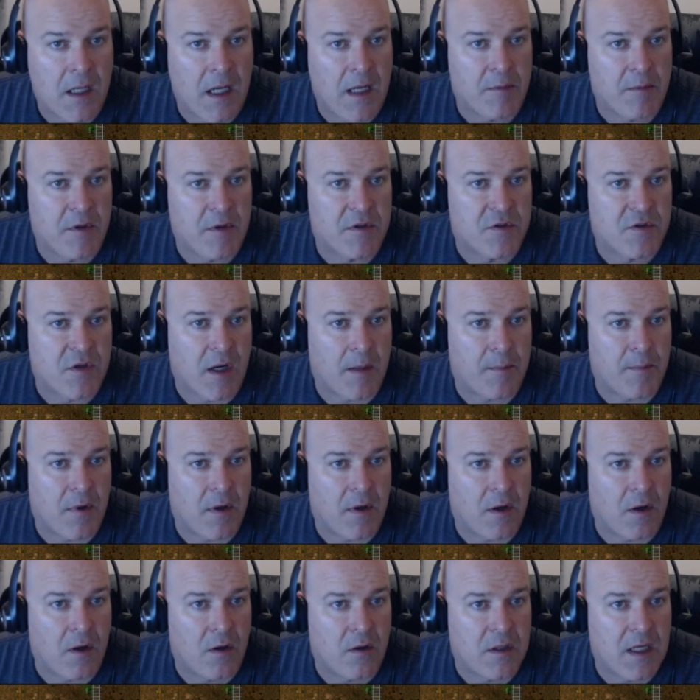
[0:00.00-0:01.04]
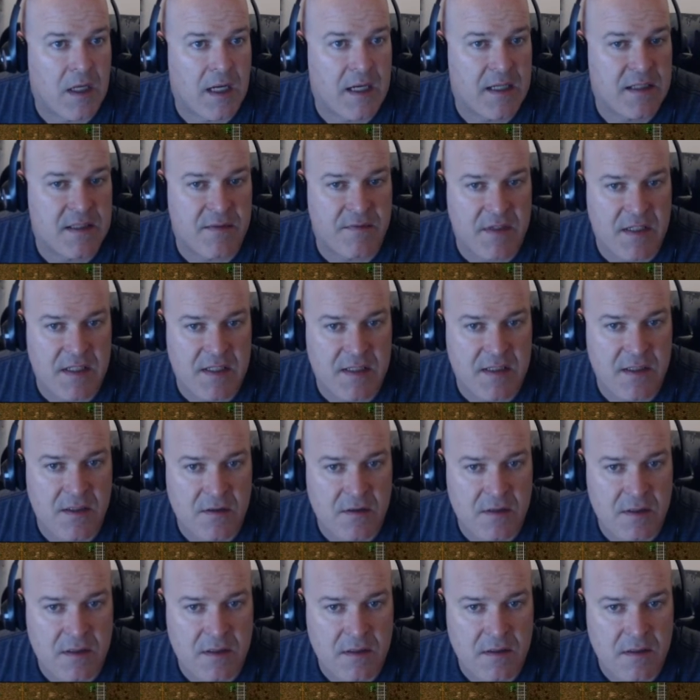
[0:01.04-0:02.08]
And we're going to drop all kinds of these
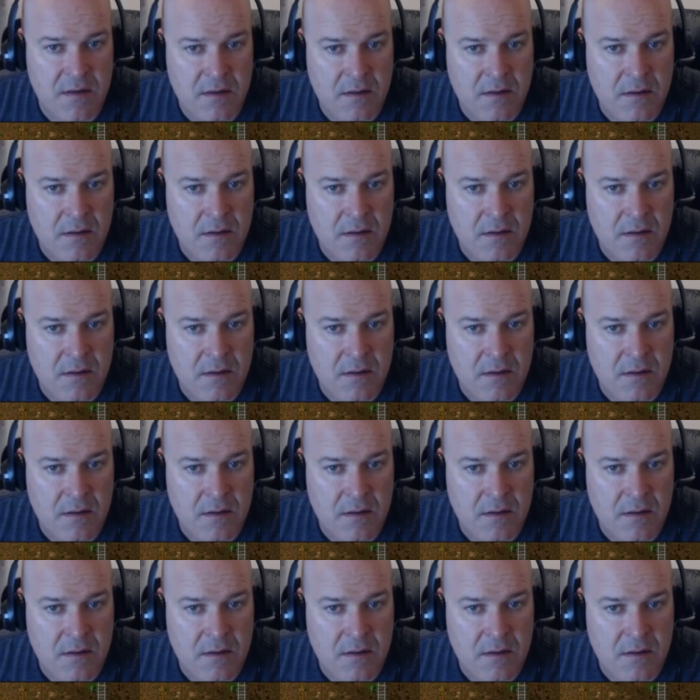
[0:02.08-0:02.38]
dudes.